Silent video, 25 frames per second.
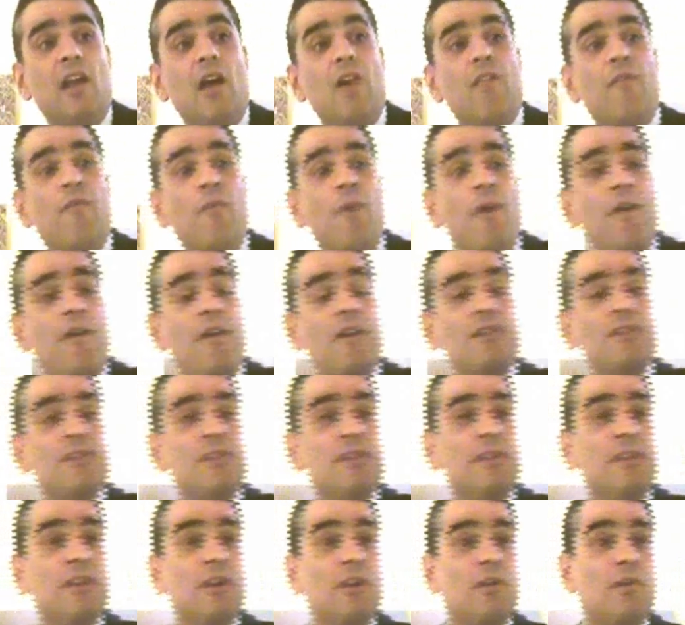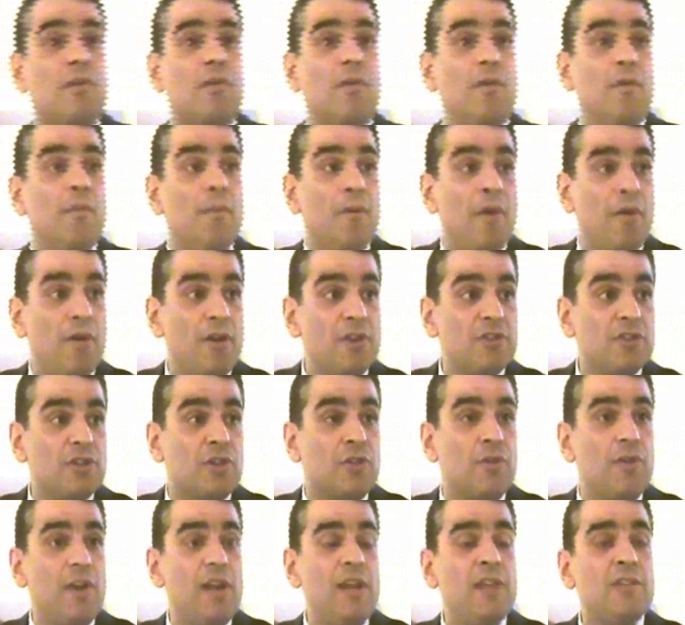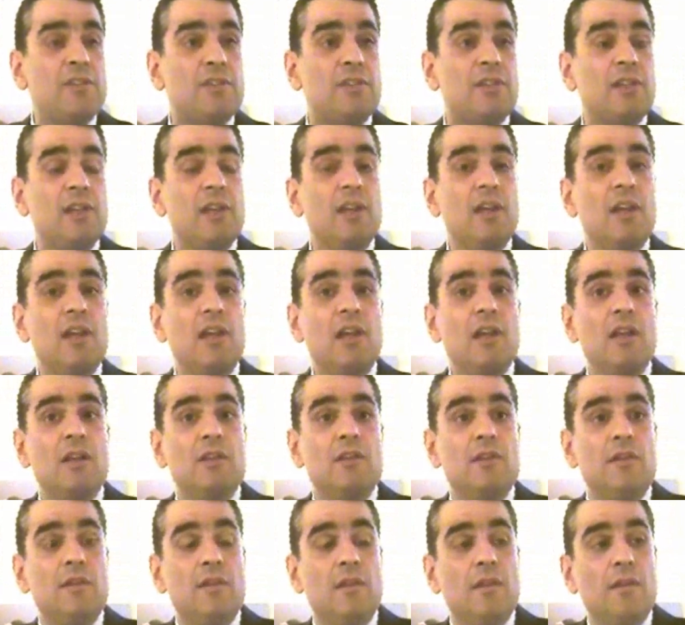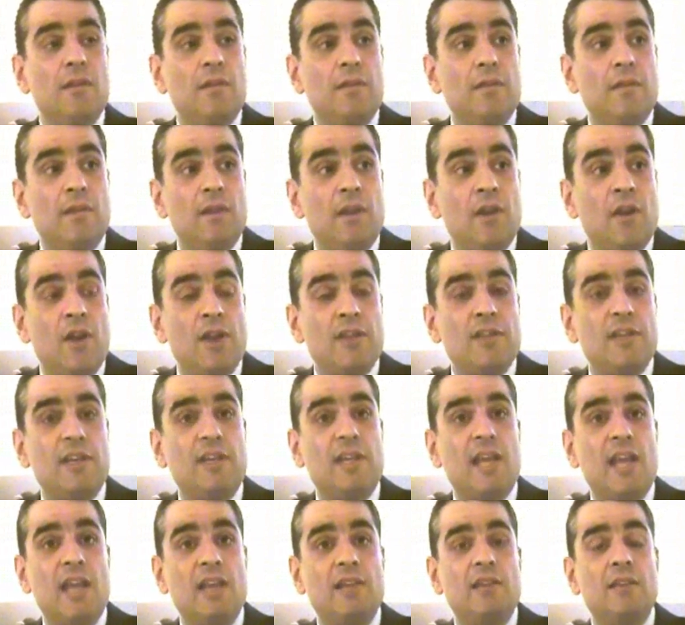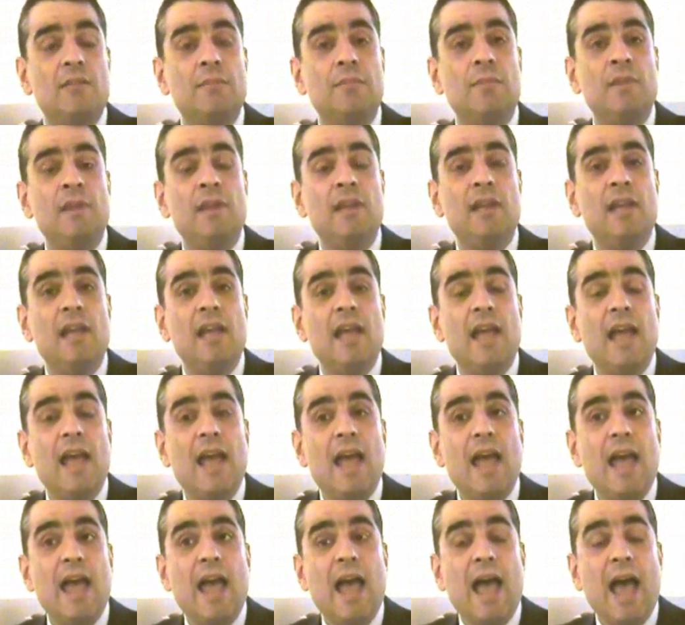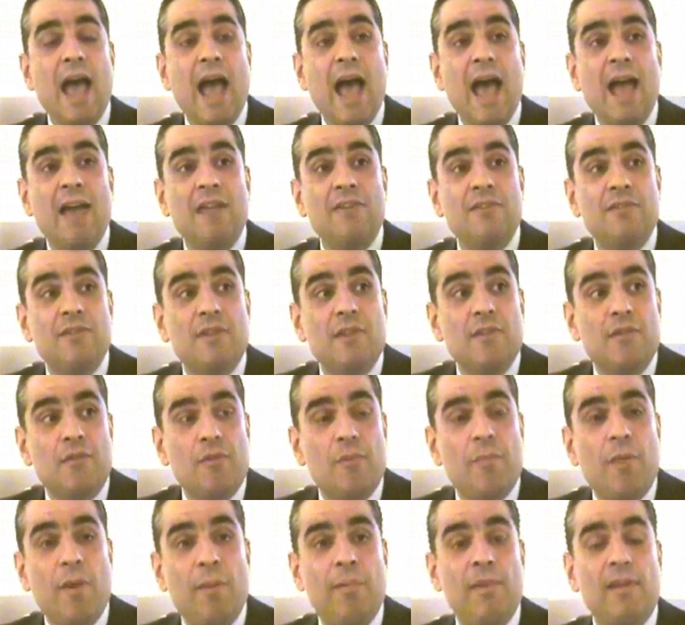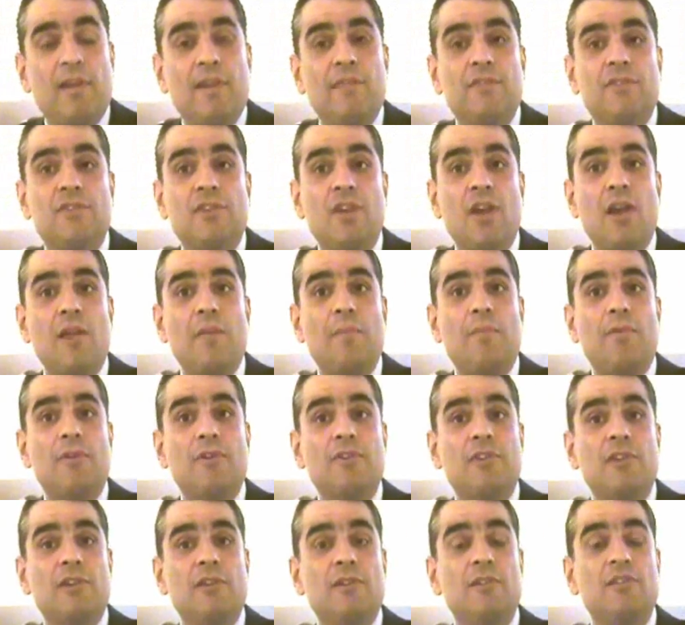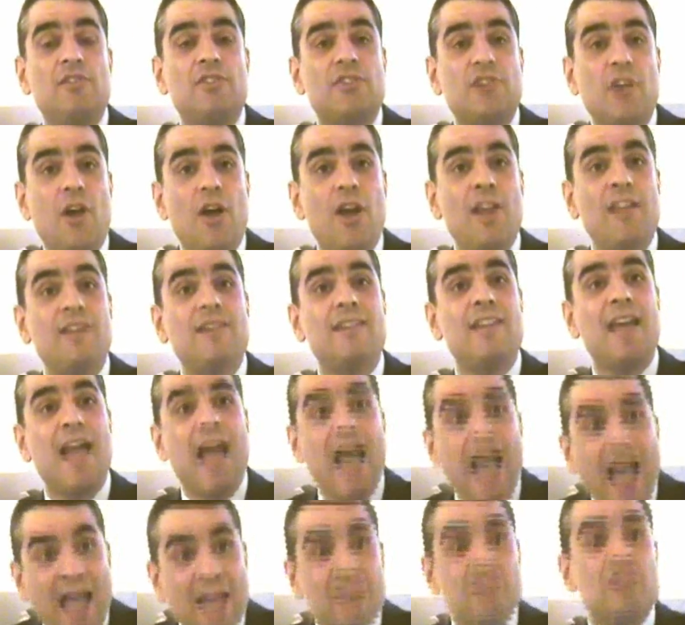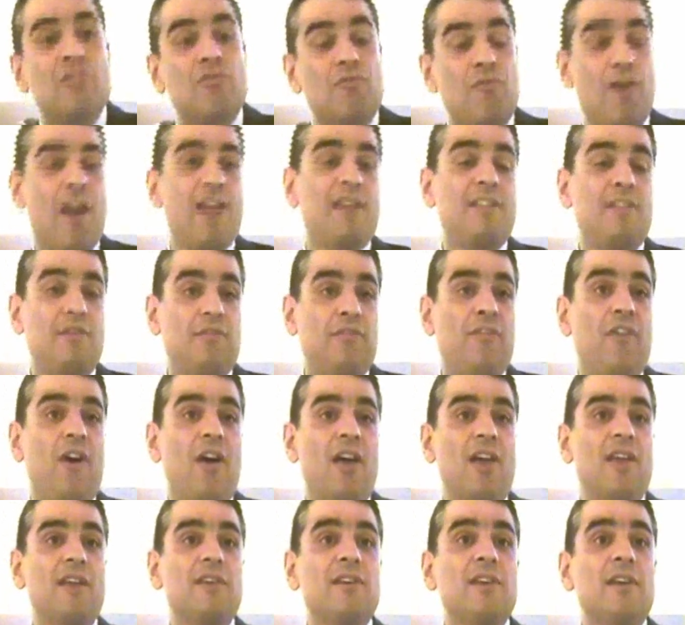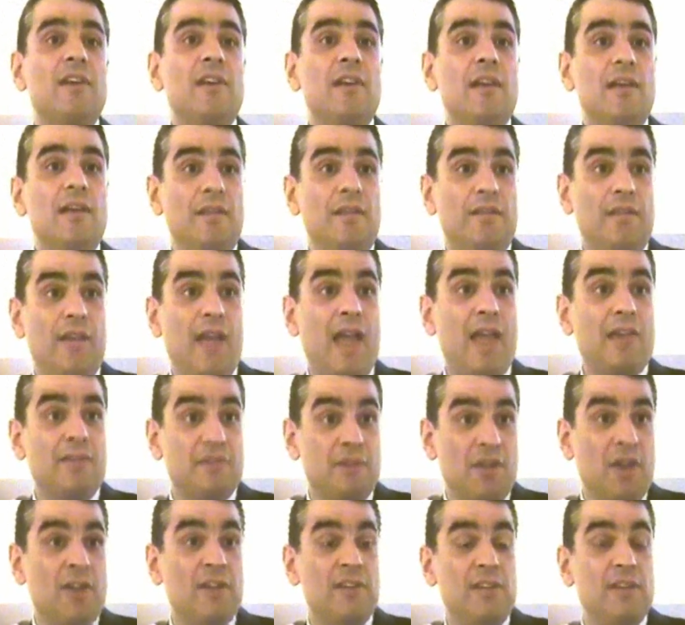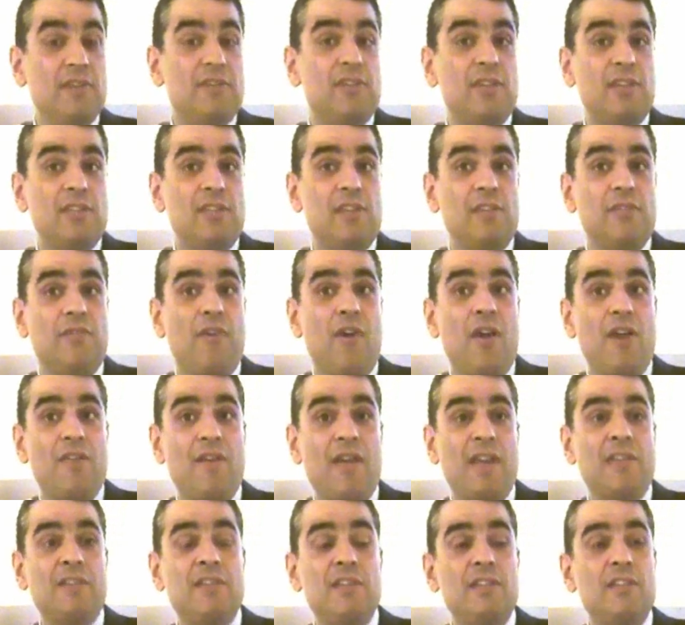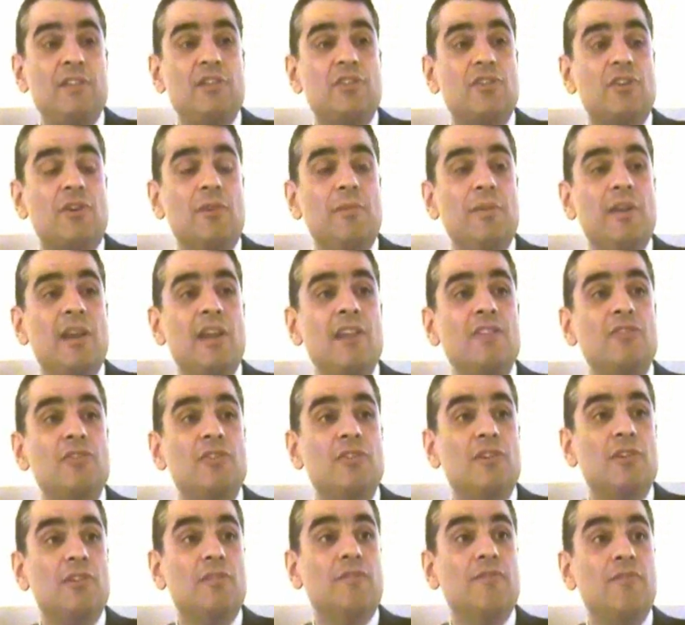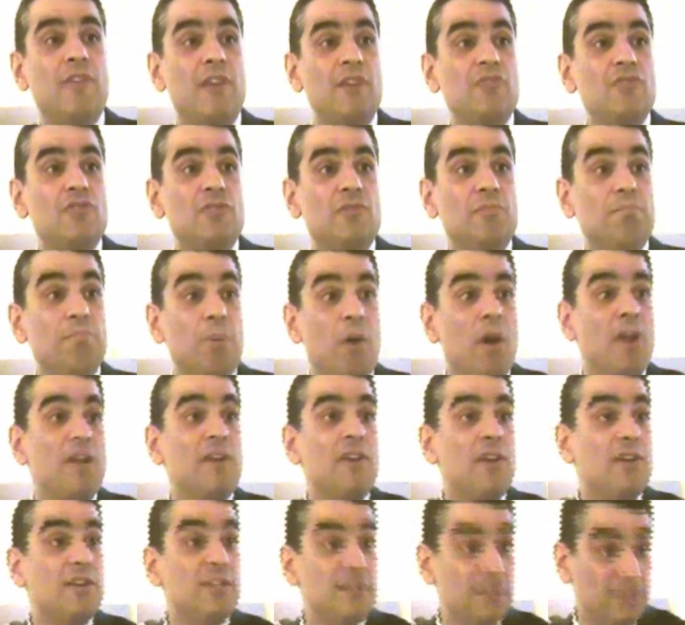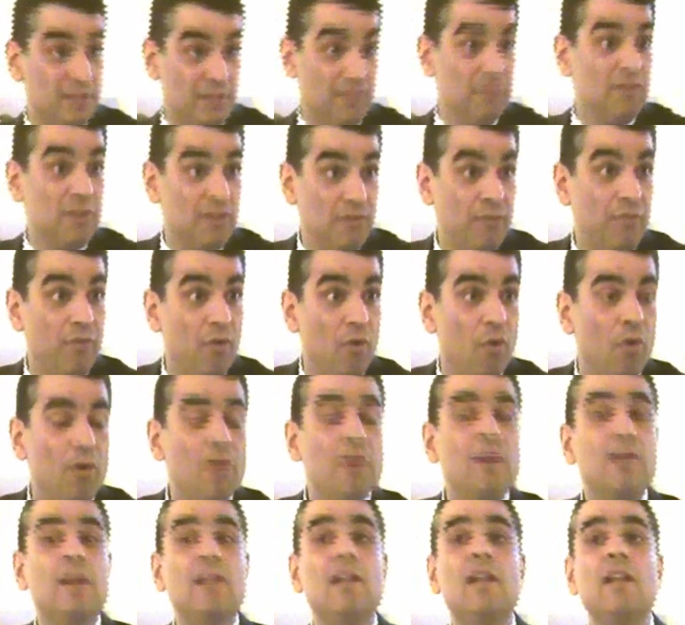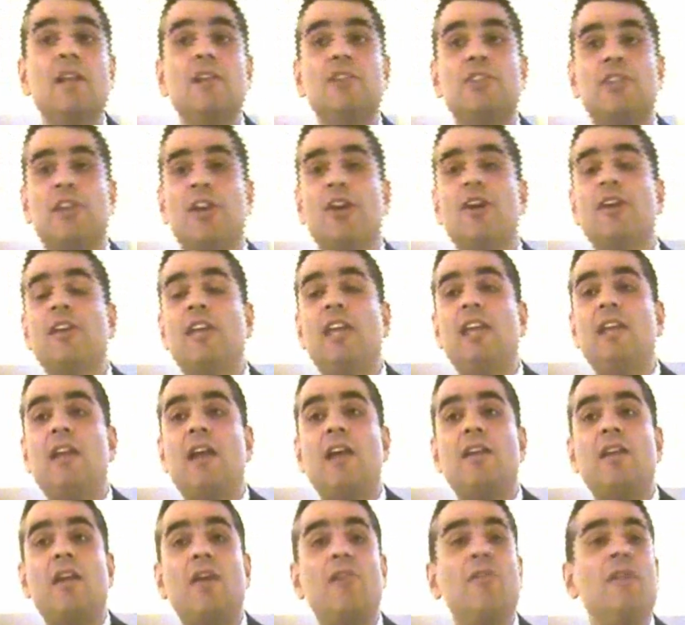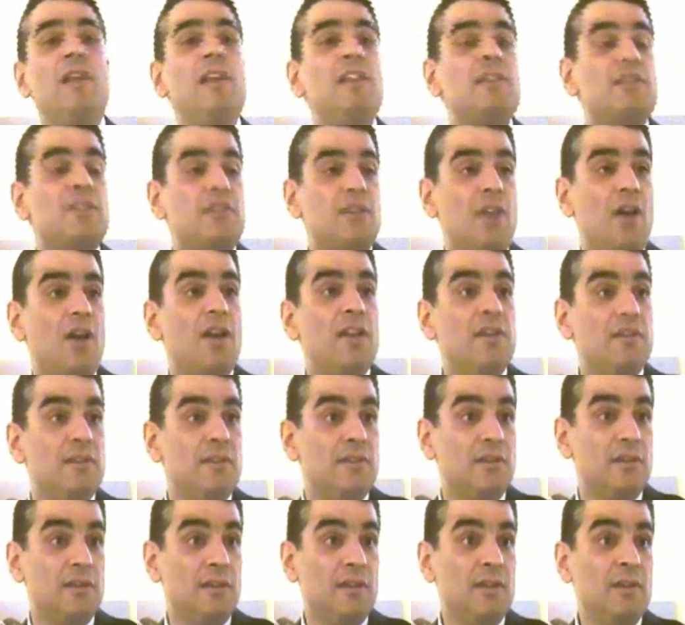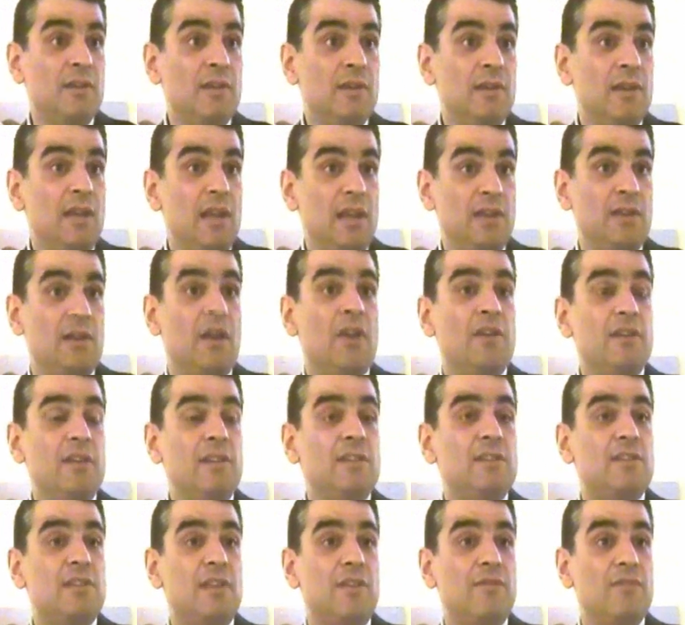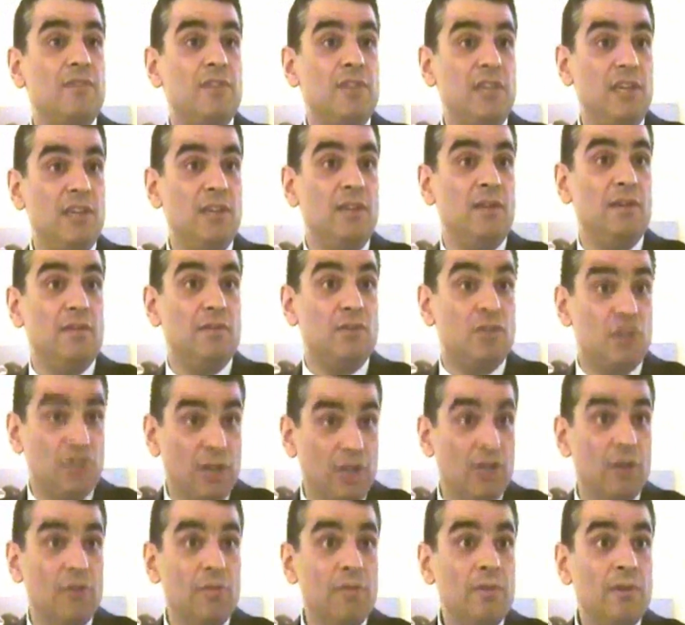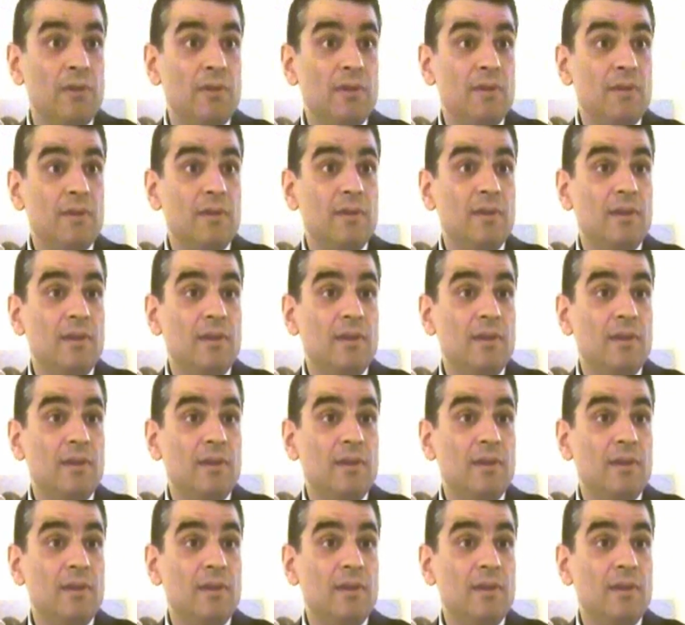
enough, whereas Greece, the United Kingdom, and the Republic of Cyprus had signed and ratified that 1965 Anti-Discrimination Convention by 1974, Turkey had only signed in 1972